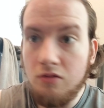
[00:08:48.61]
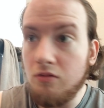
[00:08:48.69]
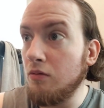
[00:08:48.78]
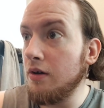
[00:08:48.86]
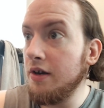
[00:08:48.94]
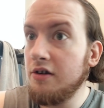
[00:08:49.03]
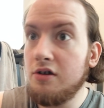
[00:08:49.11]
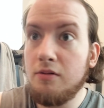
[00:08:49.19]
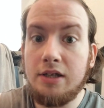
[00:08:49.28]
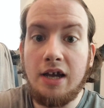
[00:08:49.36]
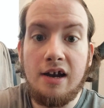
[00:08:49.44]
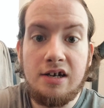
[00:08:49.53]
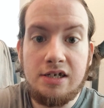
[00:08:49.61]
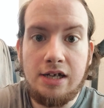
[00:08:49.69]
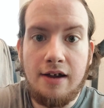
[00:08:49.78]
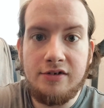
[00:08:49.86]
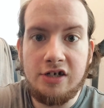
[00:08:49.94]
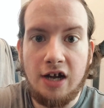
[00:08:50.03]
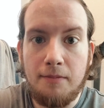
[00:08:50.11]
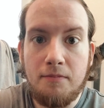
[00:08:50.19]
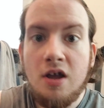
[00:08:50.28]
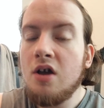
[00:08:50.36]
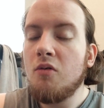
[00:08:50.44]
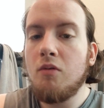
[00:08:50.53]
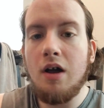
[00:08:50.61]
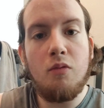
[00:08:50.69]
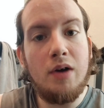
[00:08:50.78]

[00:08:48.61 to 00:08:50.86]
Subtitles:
Well, what do you do with the guy who doesn't have a job? Well,